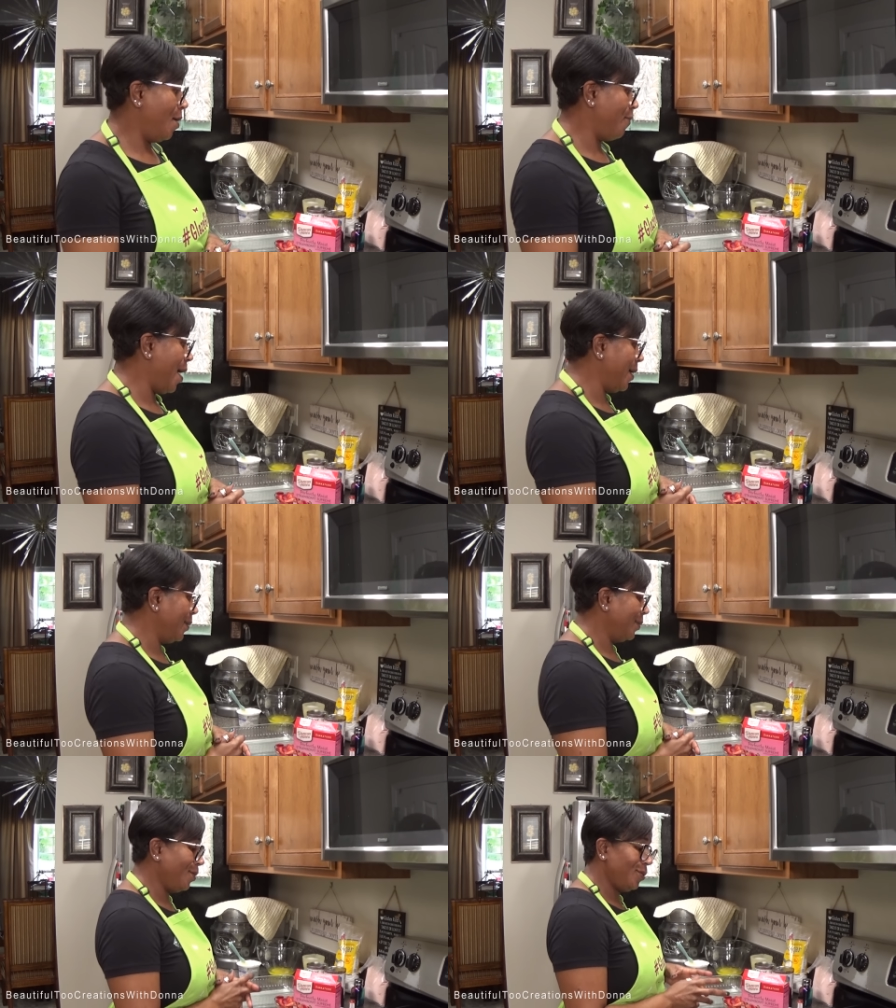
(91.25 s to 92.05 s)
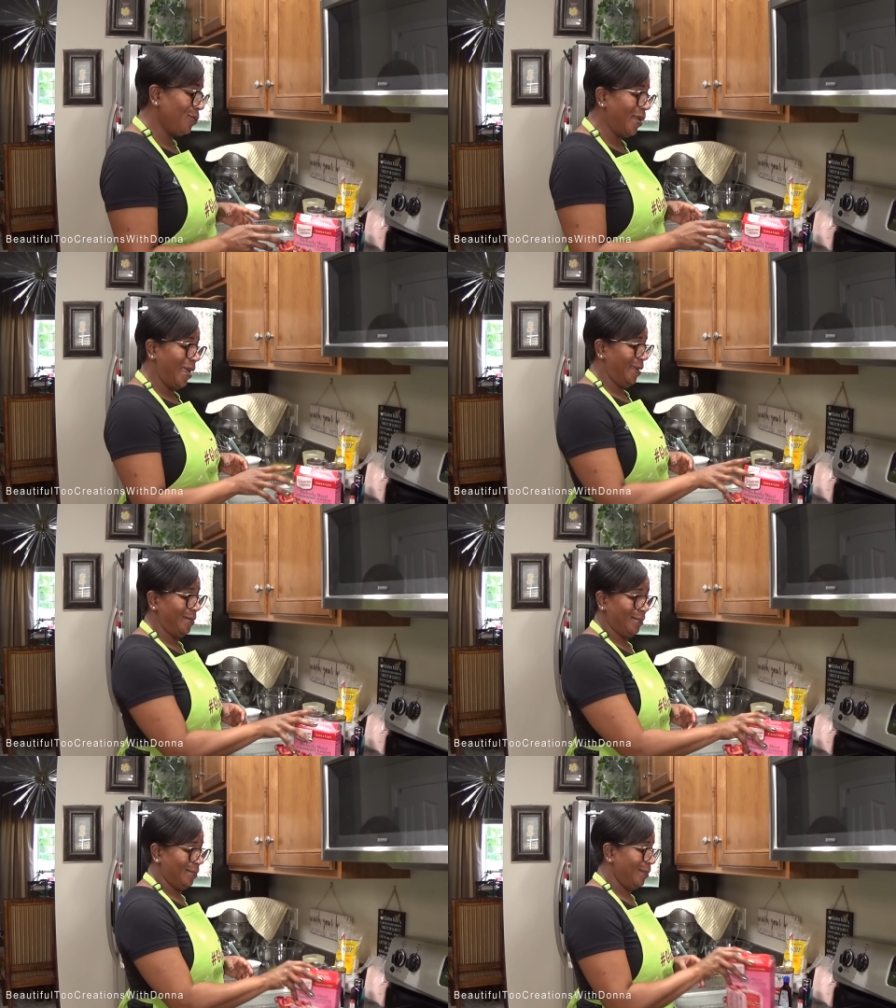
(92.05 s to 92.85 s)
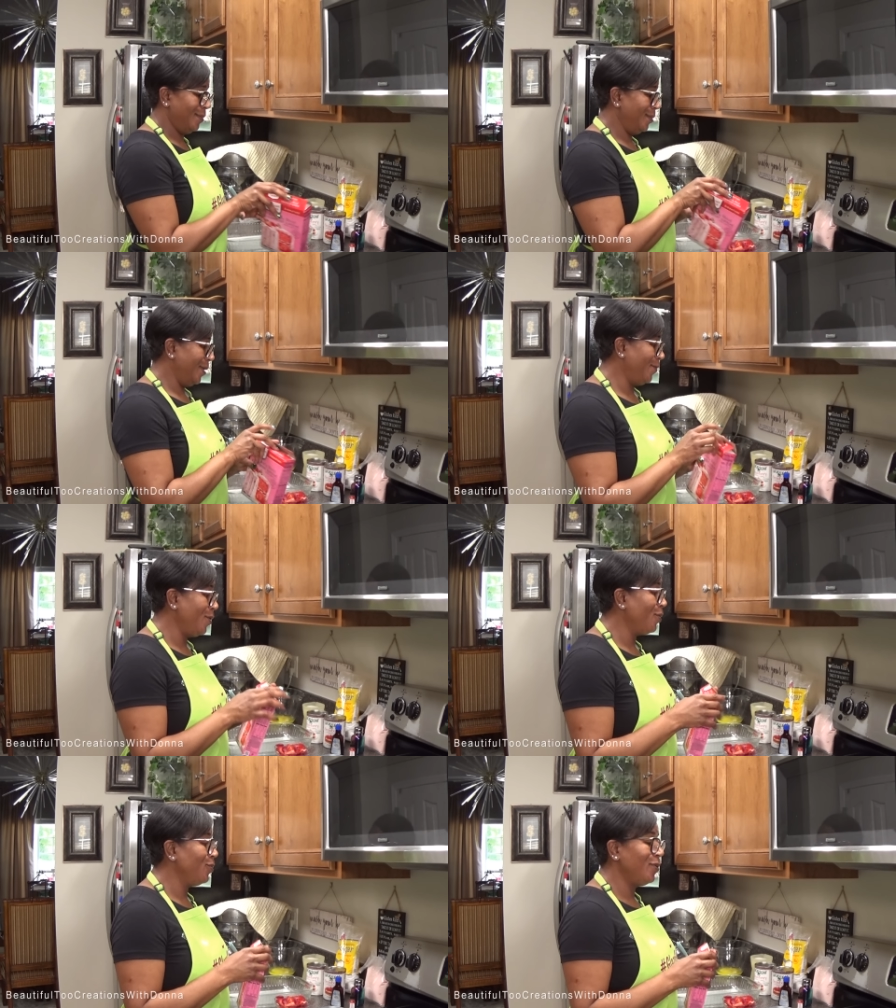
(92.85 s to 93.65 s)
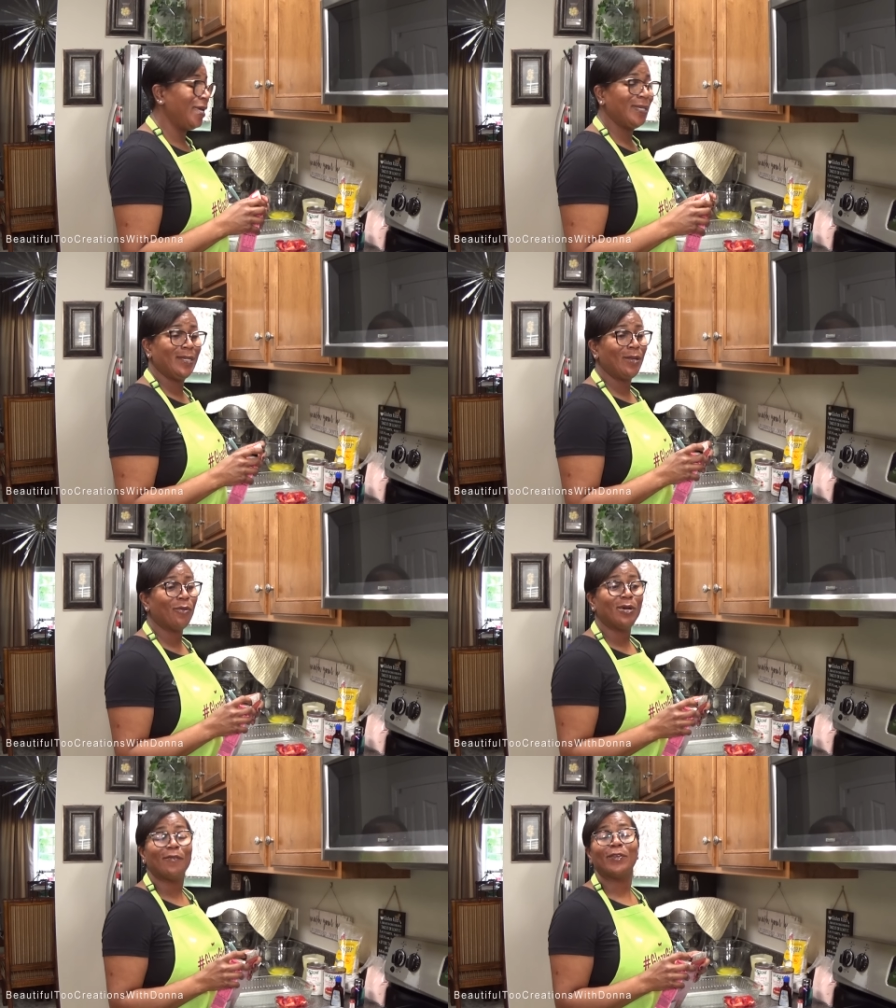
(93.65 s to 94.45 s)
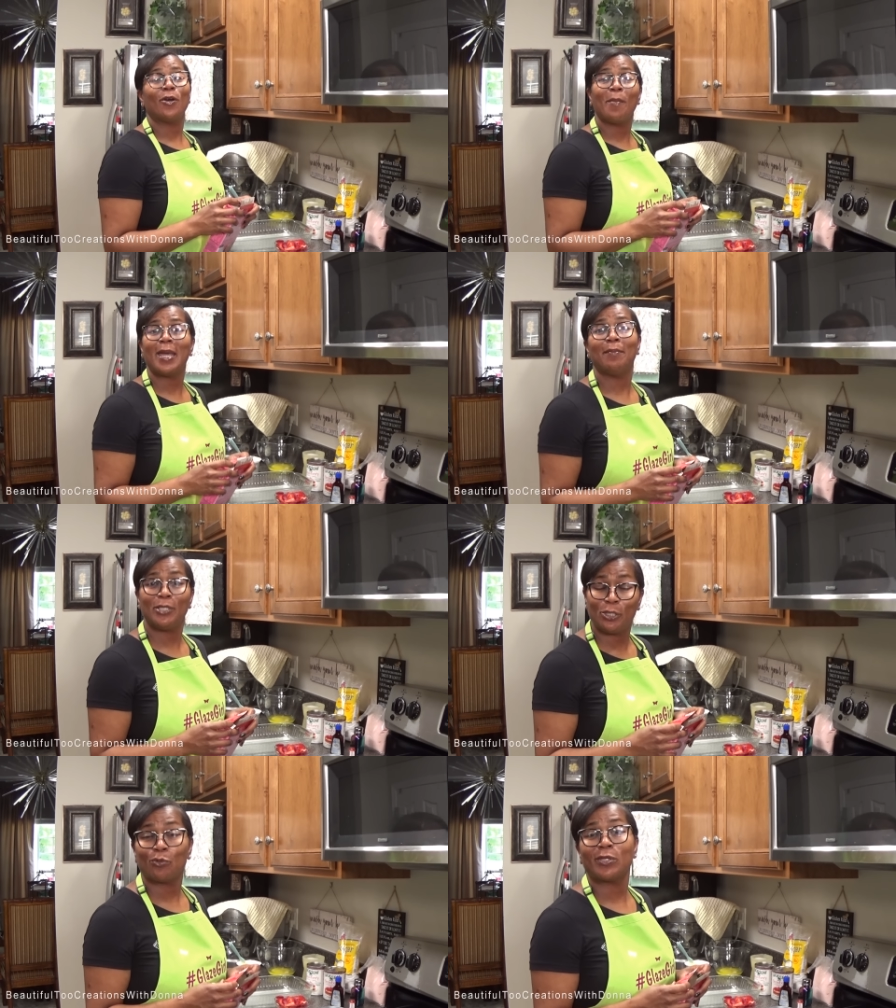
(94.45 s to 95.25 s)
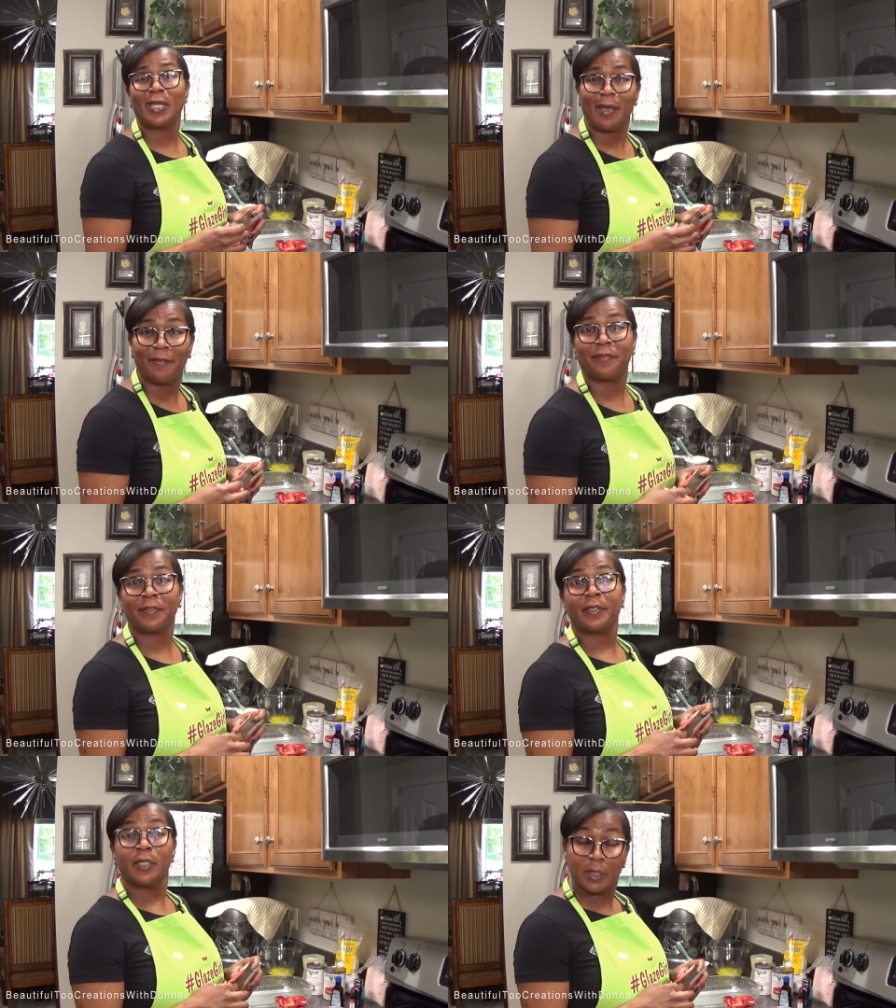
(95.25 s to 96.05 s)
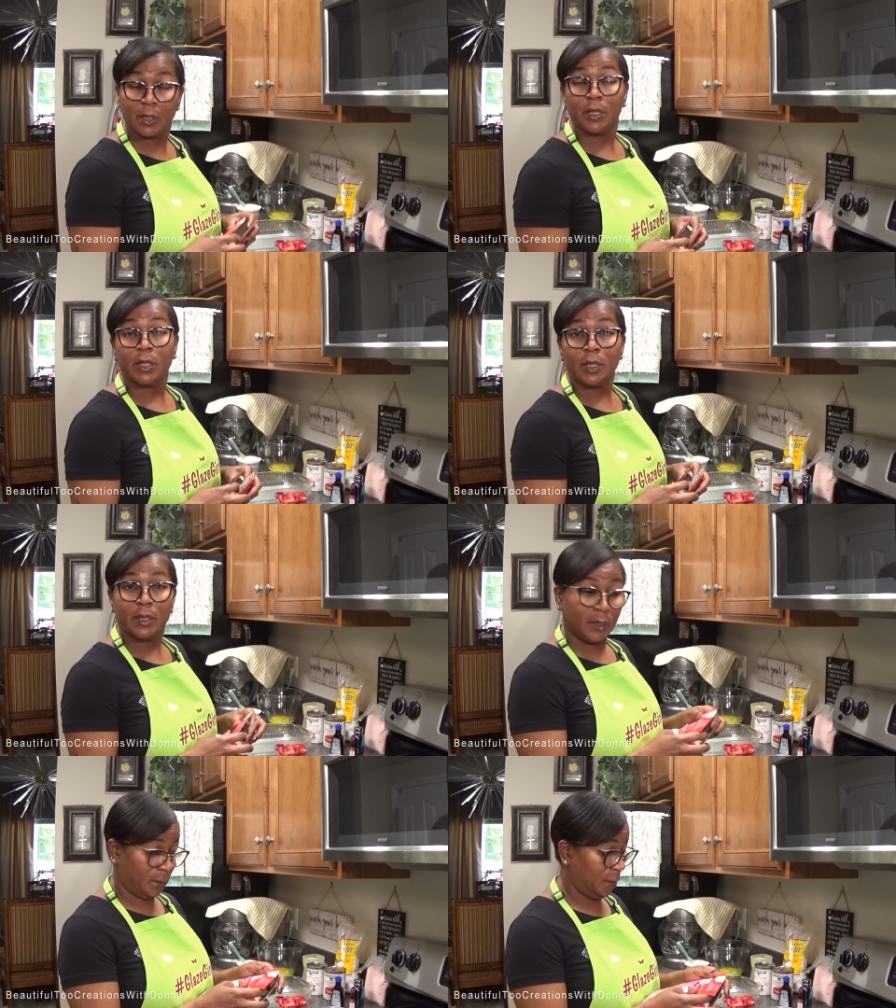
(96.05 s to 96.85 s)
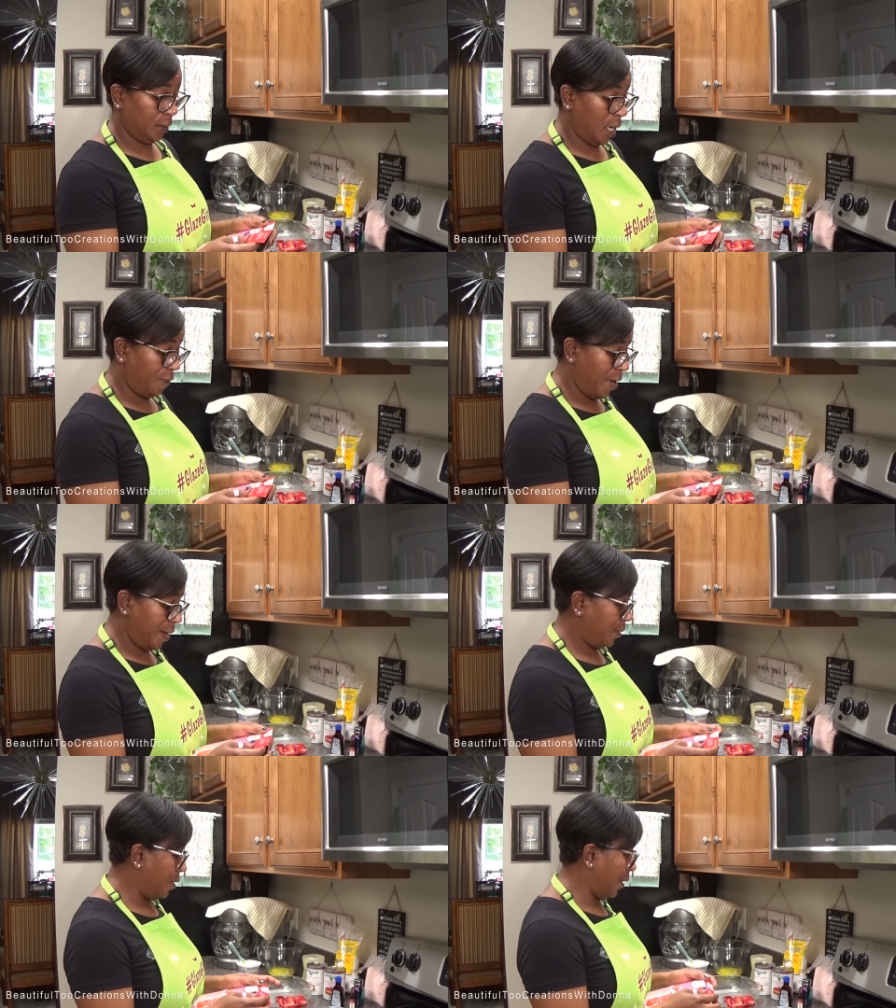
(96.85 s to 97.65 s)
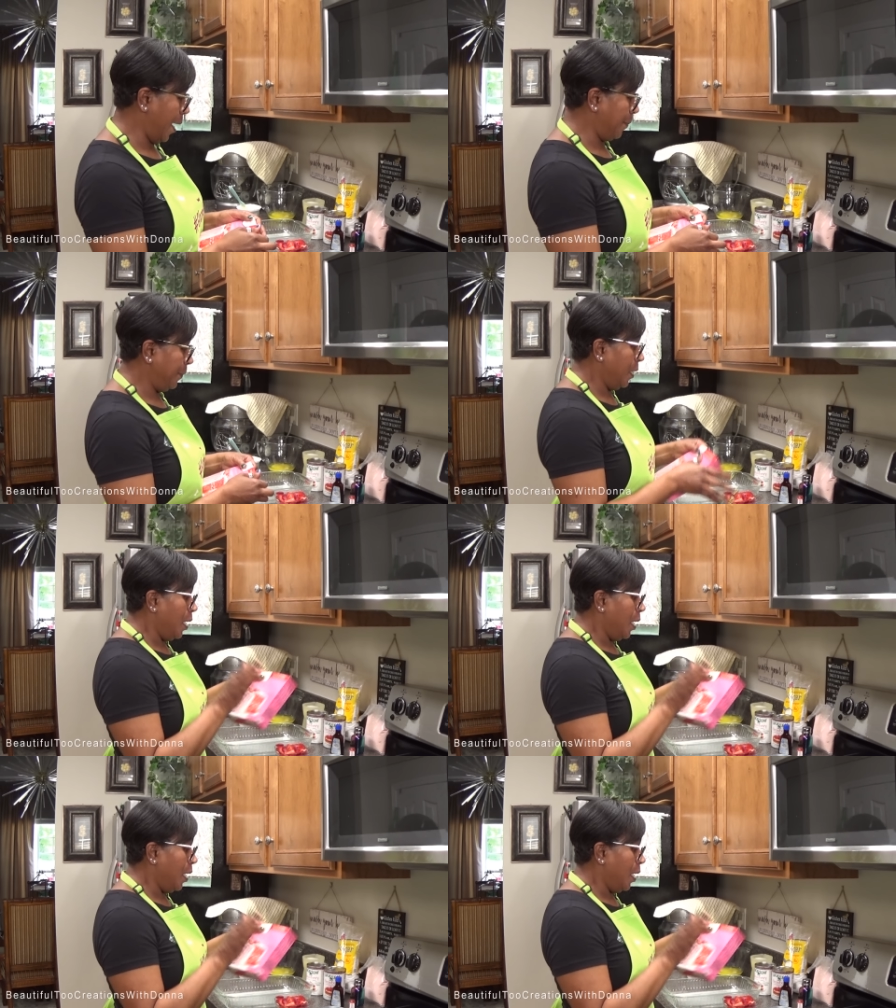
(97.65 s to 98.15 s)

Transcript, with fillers: All right, don't do that. If you're gonna do that, then don't cook for nobody but yourself. All right, okay.